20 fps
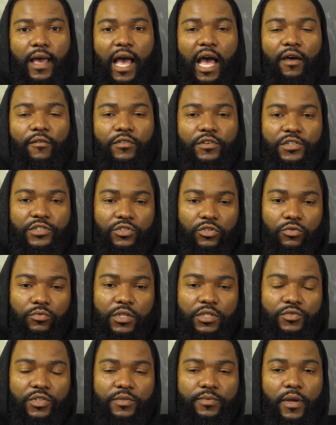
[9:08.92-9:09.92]
I've assumed
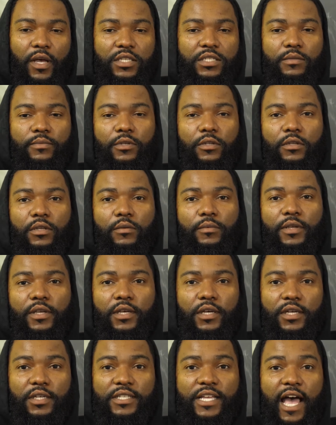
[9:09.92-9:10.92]
this responsibility
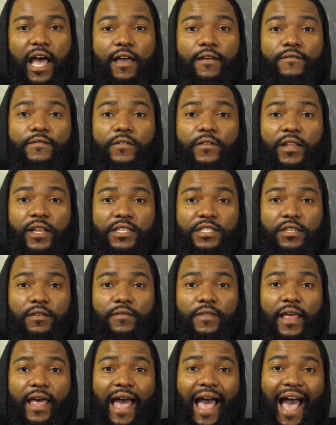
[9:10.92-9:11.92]
because I feel as
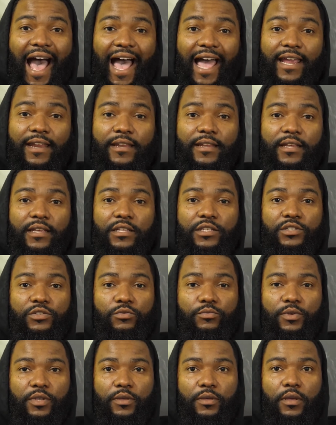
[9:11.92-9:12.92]
if that I need to
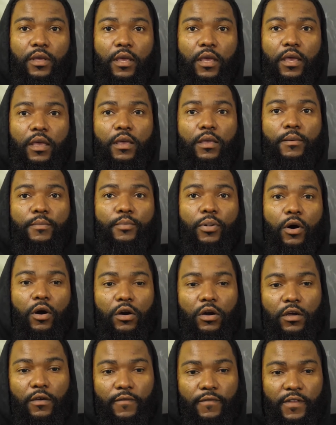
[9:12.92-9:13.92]
be
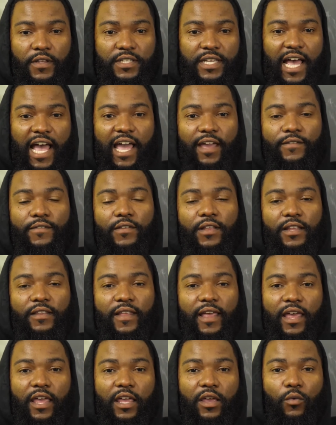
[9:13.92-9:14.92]
part of this. I feel like
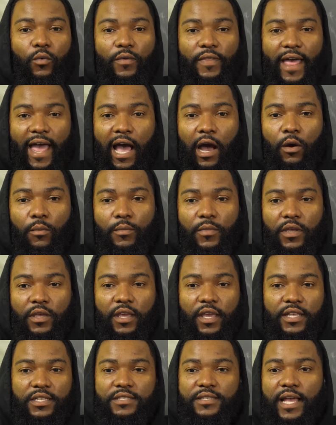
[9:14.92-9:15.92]
that without me,
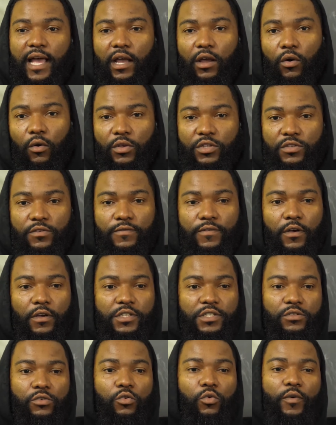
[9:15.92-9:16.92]
it's not going to
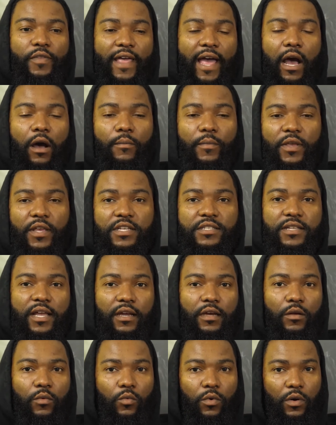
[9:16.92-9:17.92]
function, or without me, it's
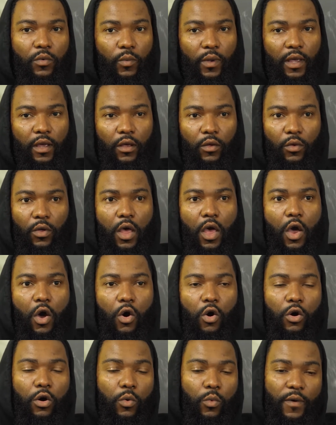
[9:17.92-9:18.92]
not going to run well,
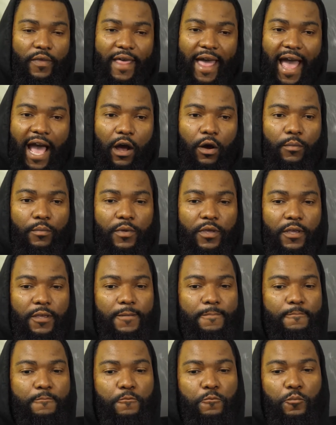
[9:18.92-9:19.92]
or without
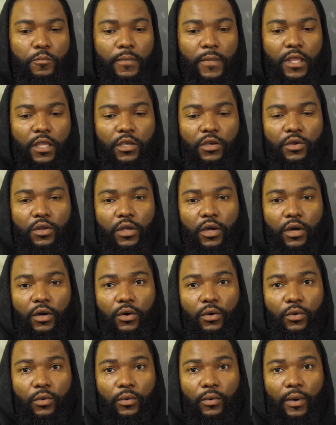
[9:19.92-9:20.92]
me,
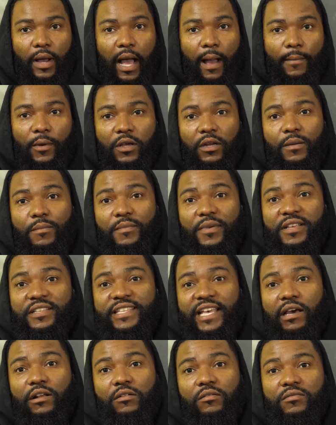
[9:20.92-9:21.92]
I'm going to
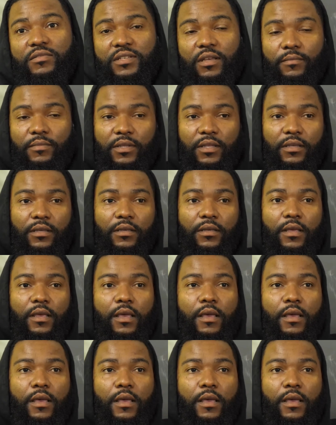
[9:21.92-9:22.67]
miss out on something.